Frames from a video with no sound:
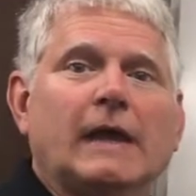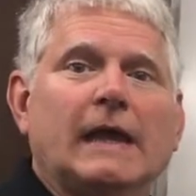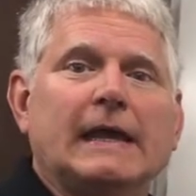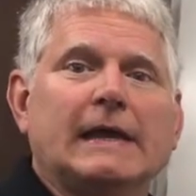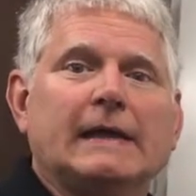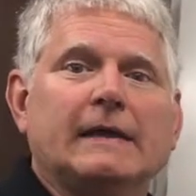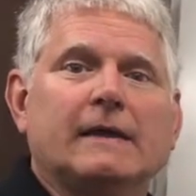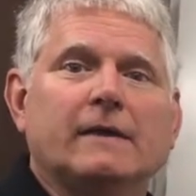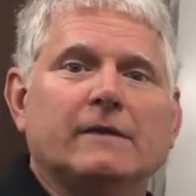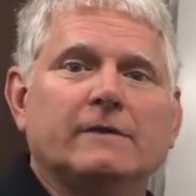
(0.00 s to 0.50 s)

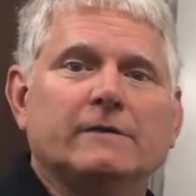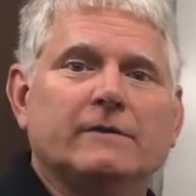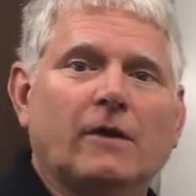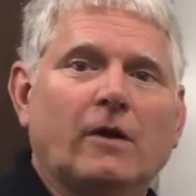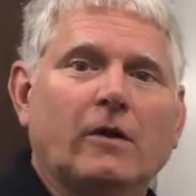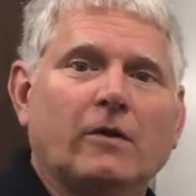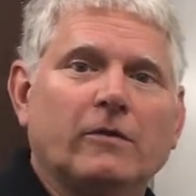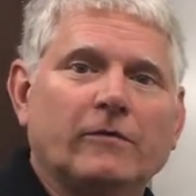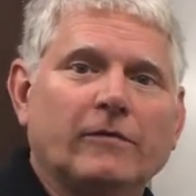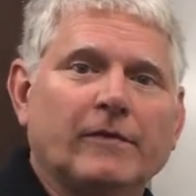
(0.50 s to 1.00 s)
a
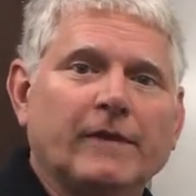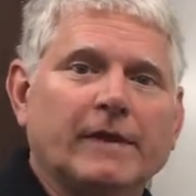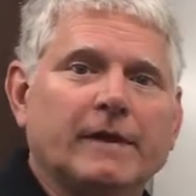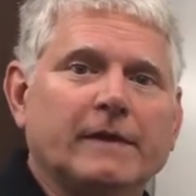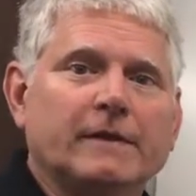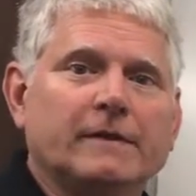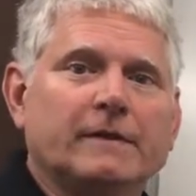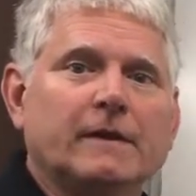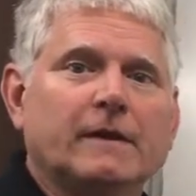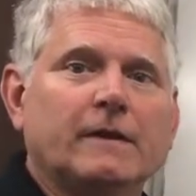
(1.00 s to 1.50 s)

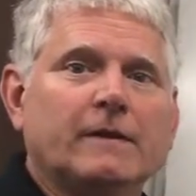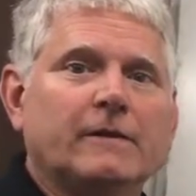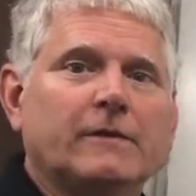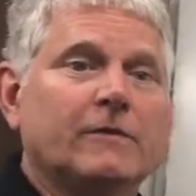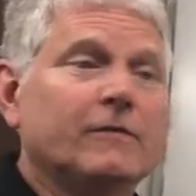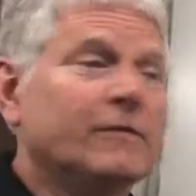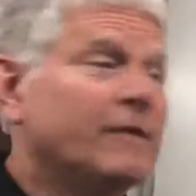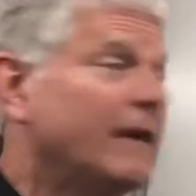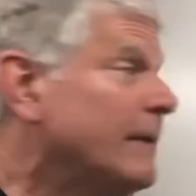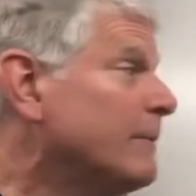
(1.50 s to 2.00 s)
solvent,
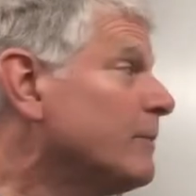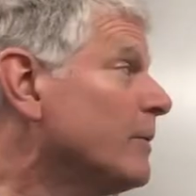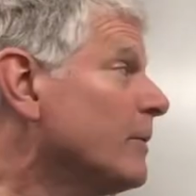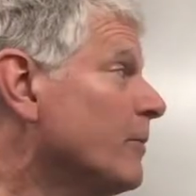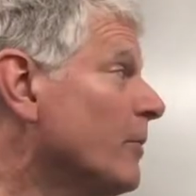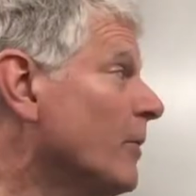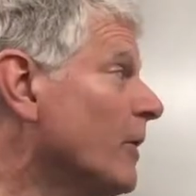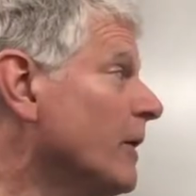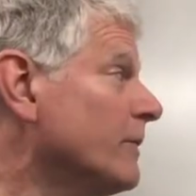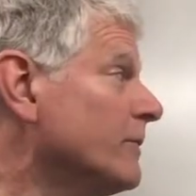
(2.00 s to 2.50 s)
the vapor
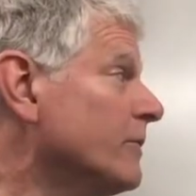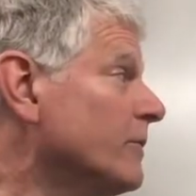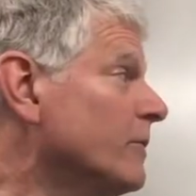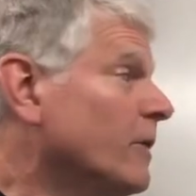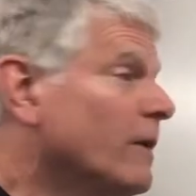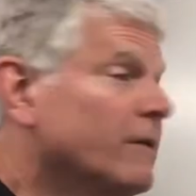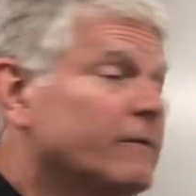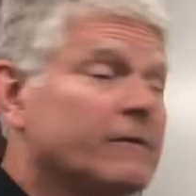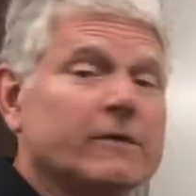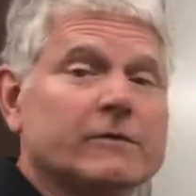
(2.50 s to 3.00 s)
pressure
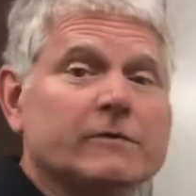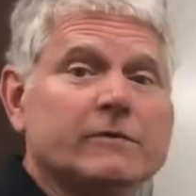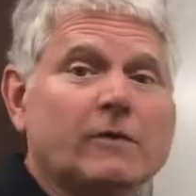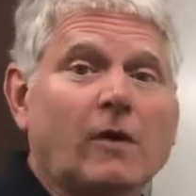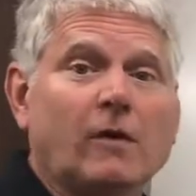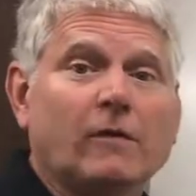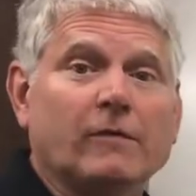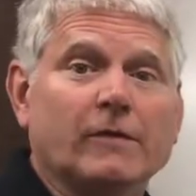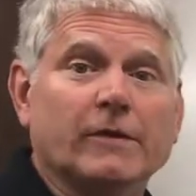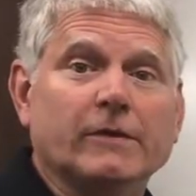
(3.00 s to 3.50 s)
of the
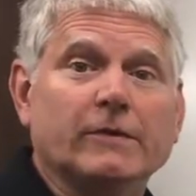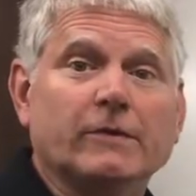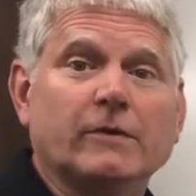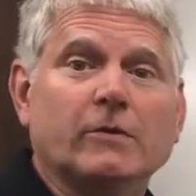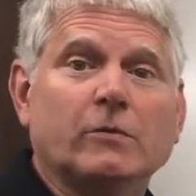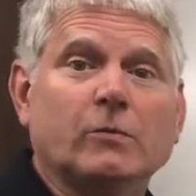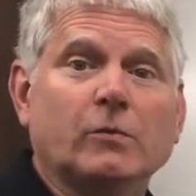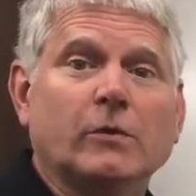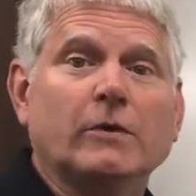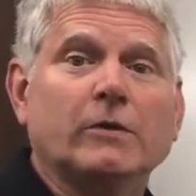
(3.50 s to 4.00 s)
solvent
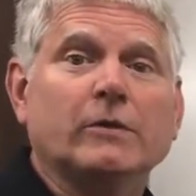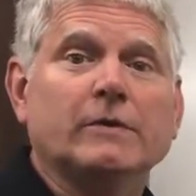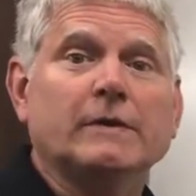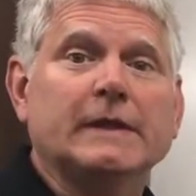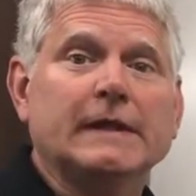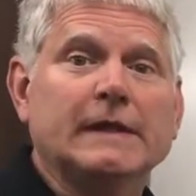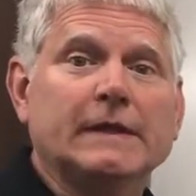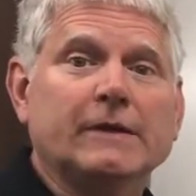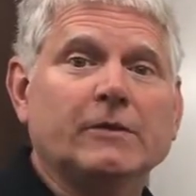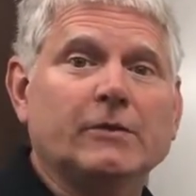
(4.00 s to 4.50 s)
will
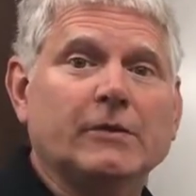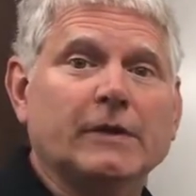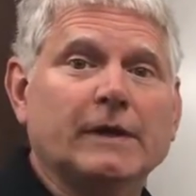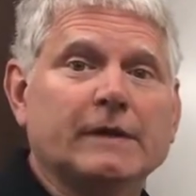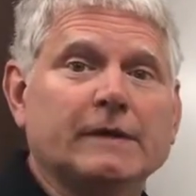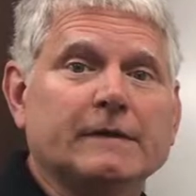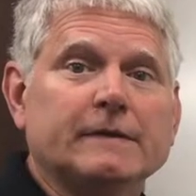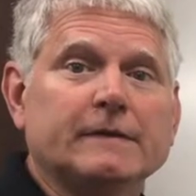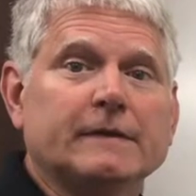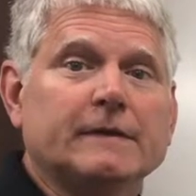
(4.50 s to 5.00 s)

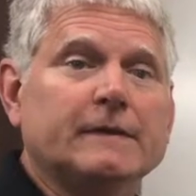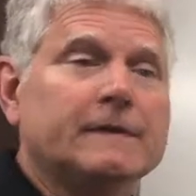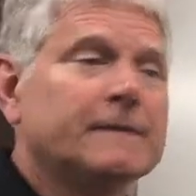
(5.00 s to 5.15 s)
decrease.